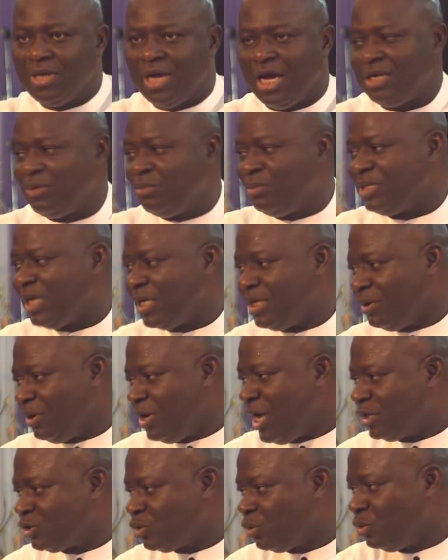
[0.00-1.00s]
And he'll be telling them, oh
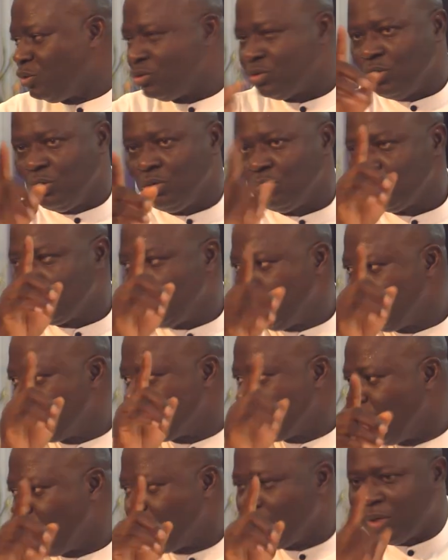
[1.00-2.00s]
yeah, so, so, so,
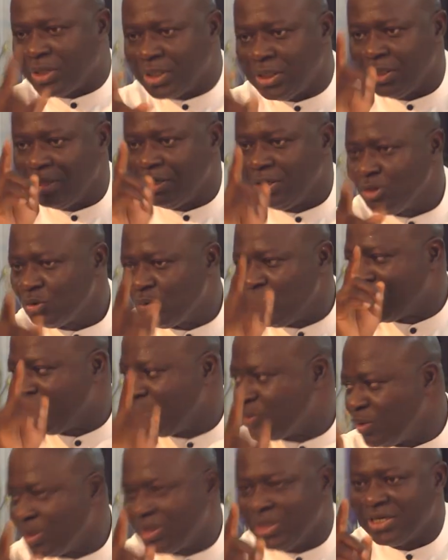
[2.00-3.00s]
so, quickly, quickly,
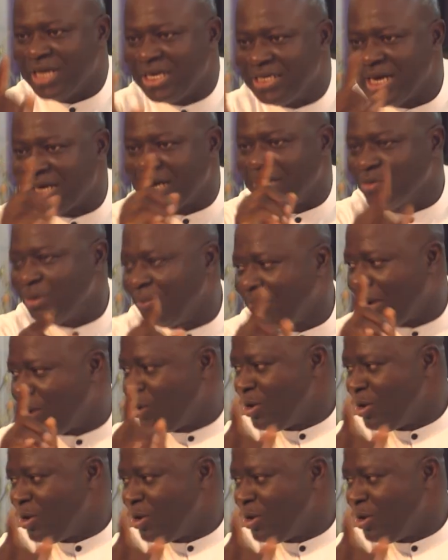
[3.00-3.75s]
quickly, get the account number.